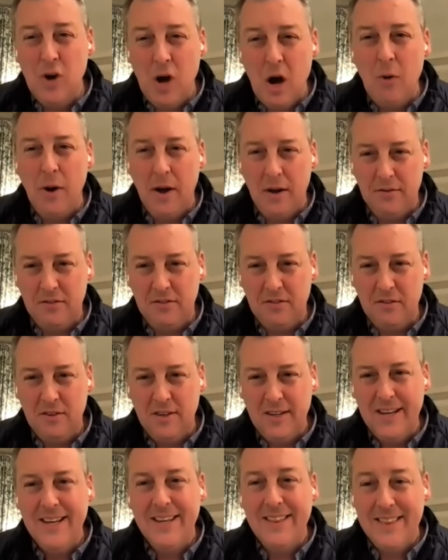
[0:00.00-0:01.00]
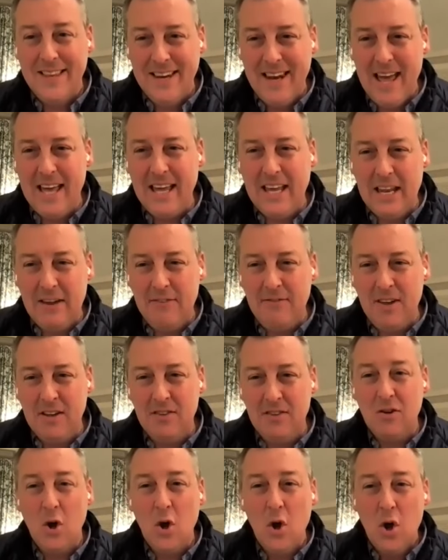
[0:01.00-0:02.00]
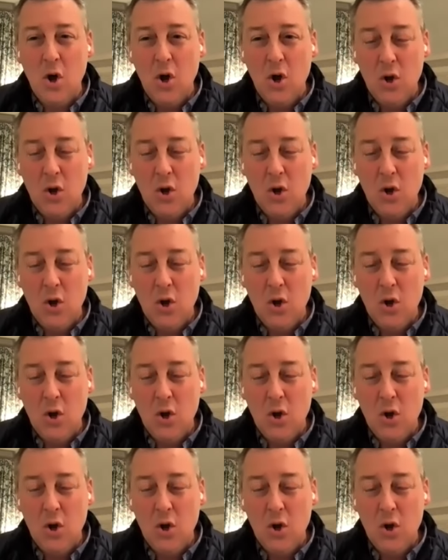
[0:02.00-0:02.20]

know us. Mm. The negative is